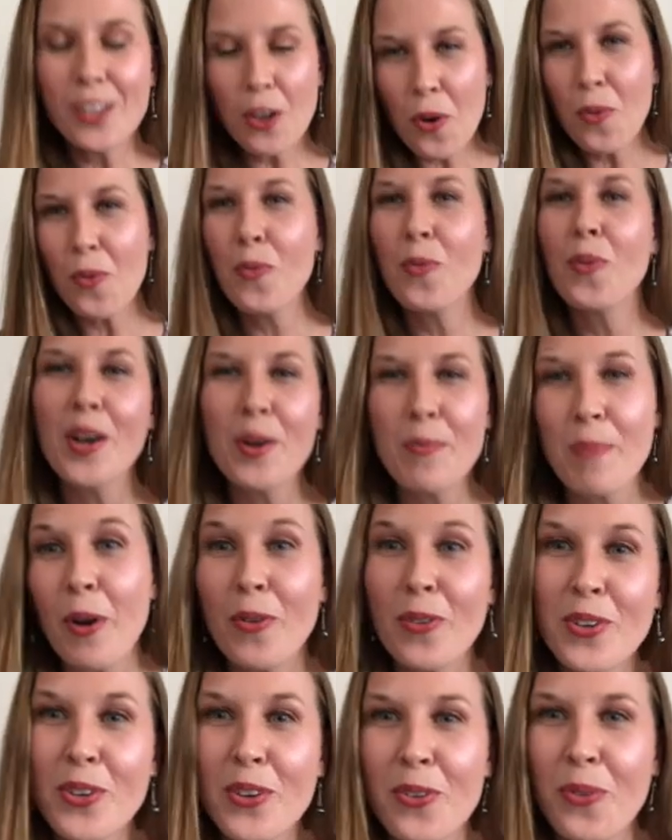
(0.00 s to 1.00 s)
So, what
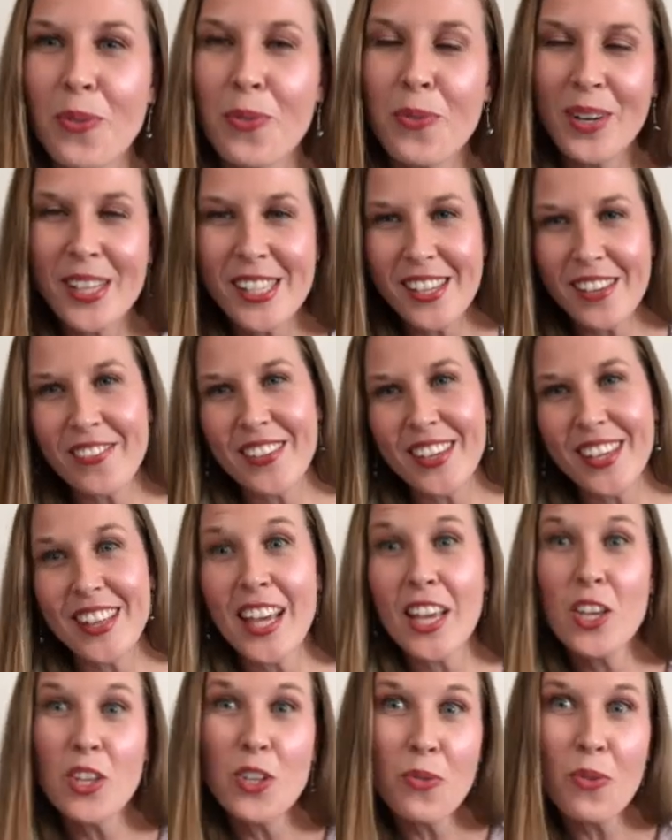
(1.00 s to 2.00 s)
about you? What's something
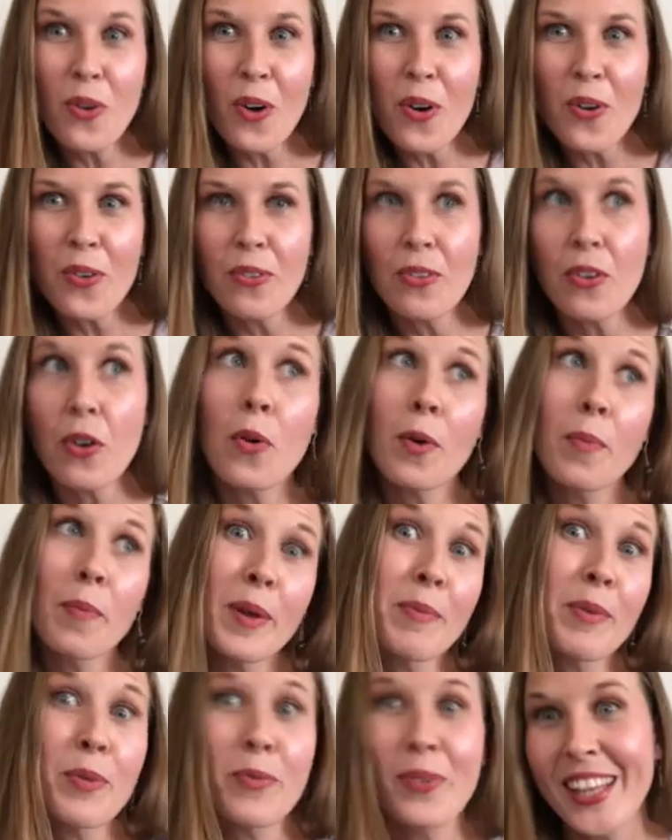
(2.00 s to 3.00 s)
that you own or
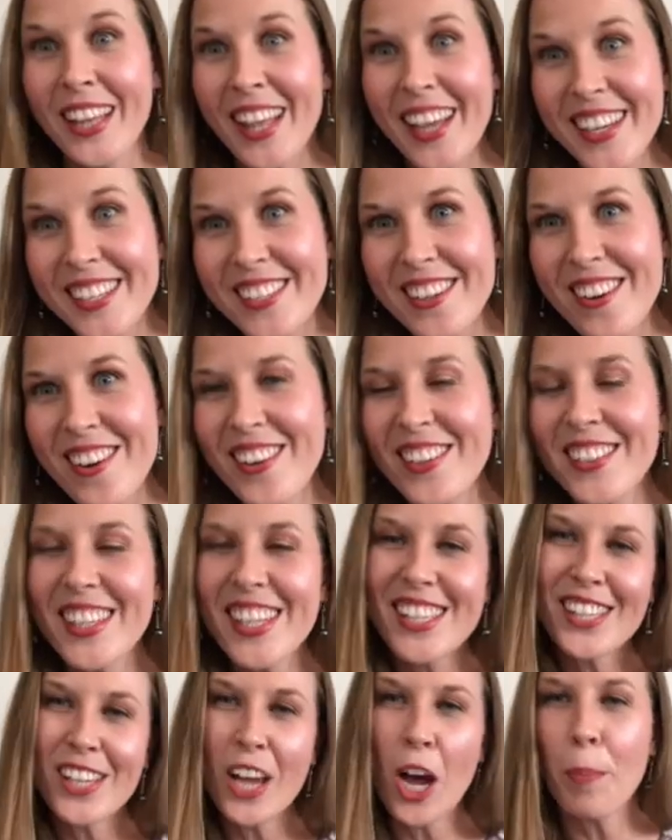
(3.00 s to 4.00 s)
maybe would like to own
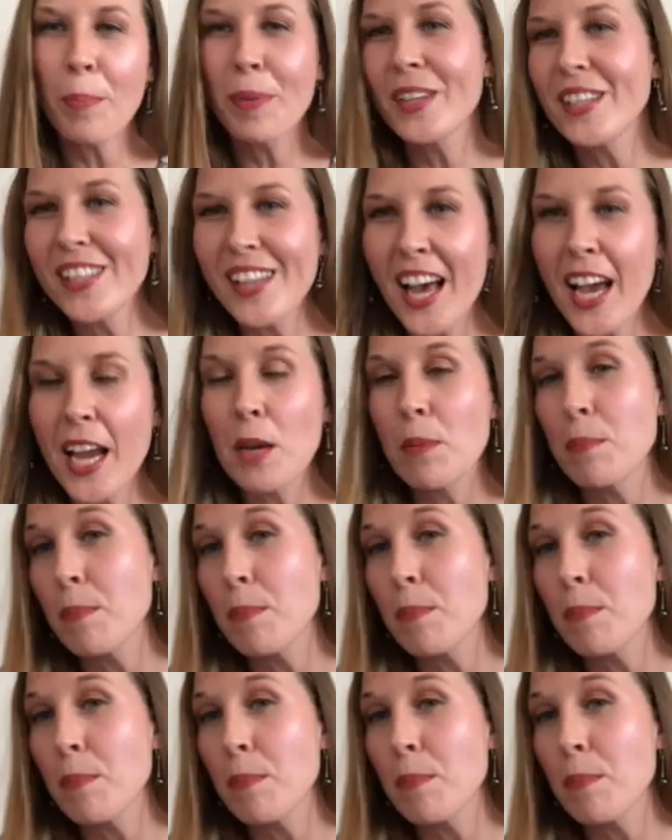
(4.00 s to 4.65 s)
that's top of the line?